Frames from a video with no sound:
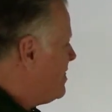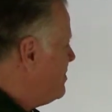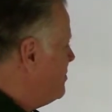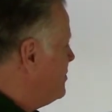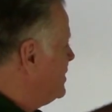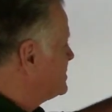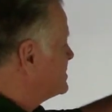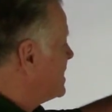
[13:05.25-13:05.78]

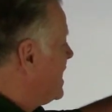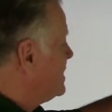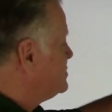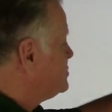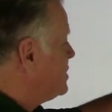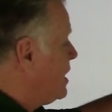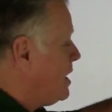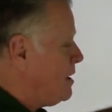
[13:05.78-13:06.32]
This
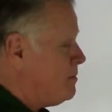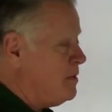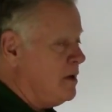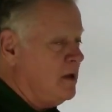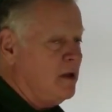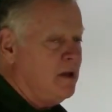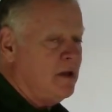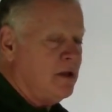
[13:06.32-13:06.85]
guy's
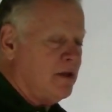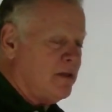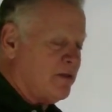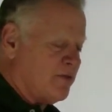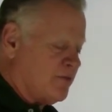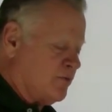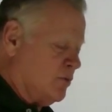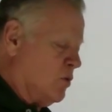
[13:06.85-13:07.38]
job
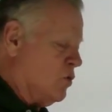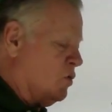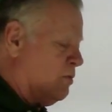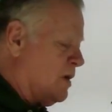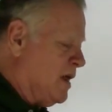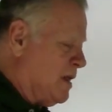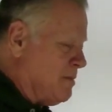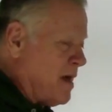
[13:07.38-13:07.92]
through the whole,
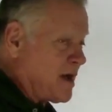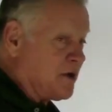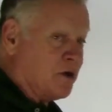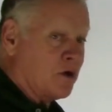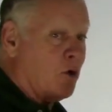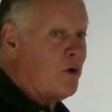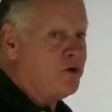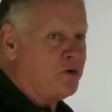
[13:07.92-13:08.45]
and I'm not
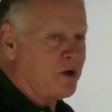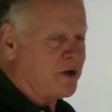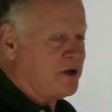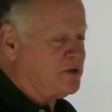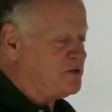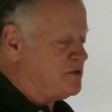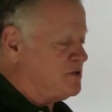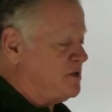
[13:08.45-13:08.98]
going to go into it
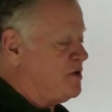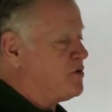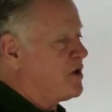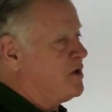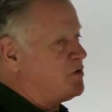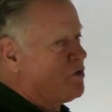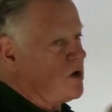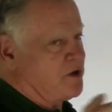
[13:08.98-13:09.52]
because then
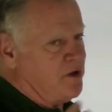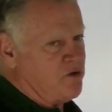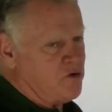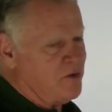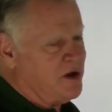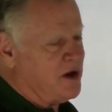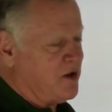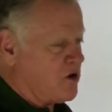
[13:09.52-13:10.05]
you're talking
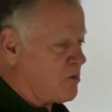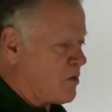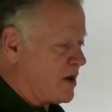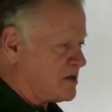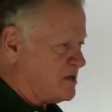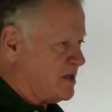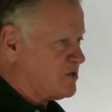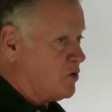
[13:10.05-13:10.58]
intermediate air
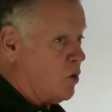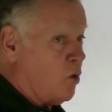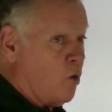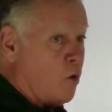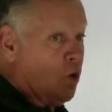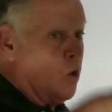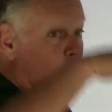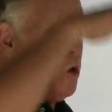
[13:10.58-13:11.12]
brakes, and that's a
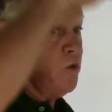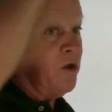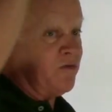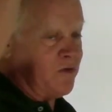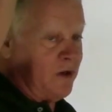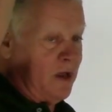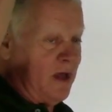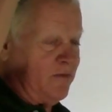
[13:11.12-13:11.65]
whole
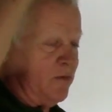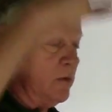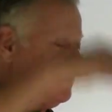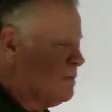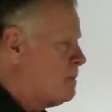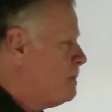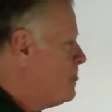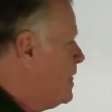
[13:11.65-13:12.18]
different
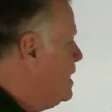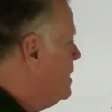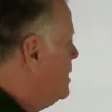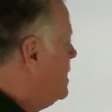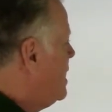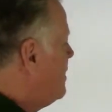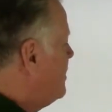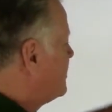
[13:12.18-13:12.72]
level.
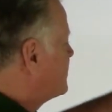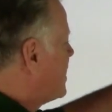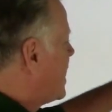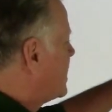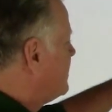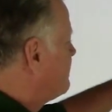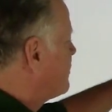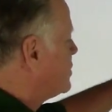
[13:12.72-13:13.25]
This
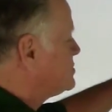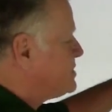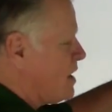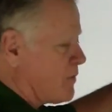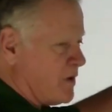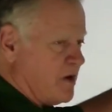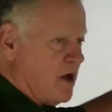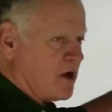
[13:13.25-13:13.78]
guy converts
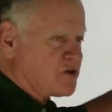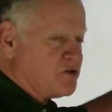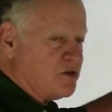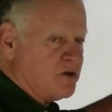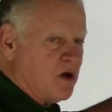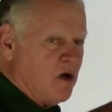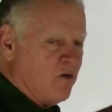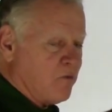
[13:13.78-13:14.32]
that
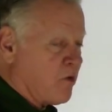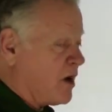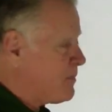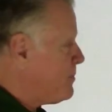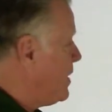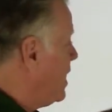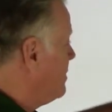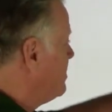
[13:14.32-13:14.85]
reduction of
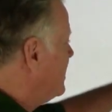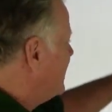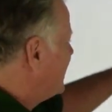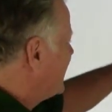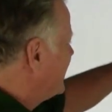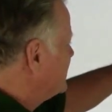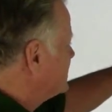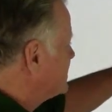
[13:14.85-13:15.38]
brake pipe
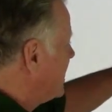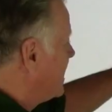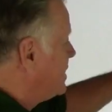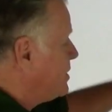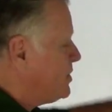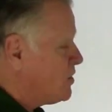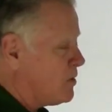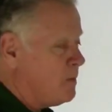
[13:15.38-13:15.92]

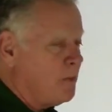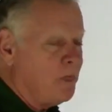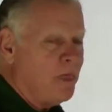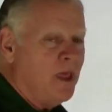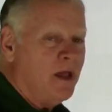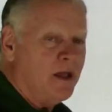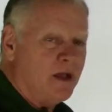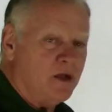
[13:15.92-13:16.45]
inside here
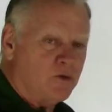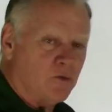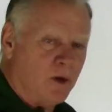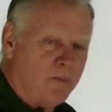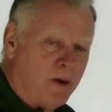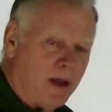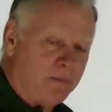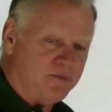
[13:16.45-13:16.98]
into
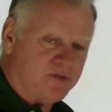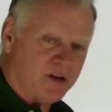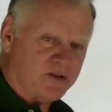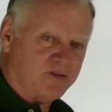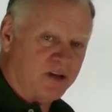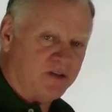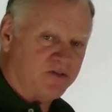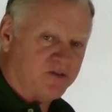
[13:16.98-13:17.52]
a pipe
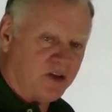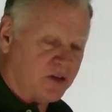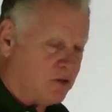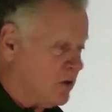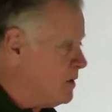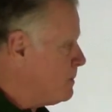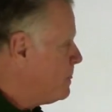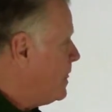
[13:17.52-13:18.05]
16
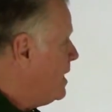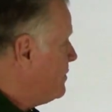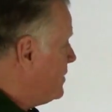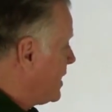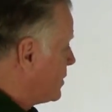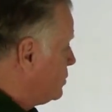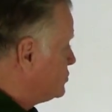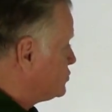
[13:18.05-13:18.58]
signal
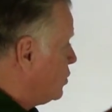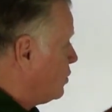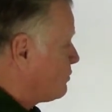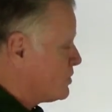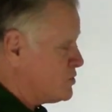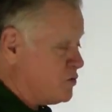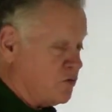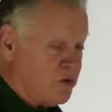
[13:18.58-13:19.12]
that goes
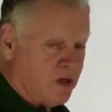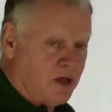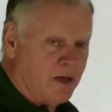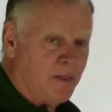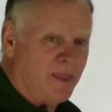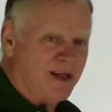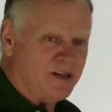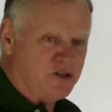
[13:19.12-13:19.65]
over to
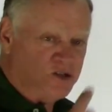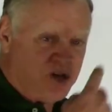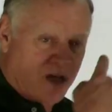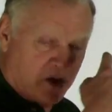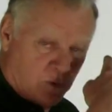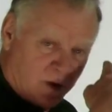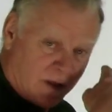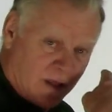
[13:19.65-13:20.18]
the
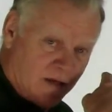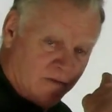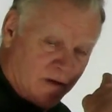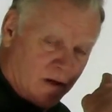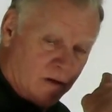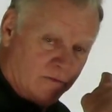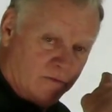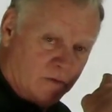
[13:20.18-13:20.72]
J relay
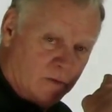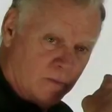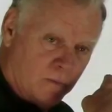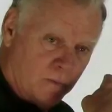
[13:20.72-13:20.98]
valve.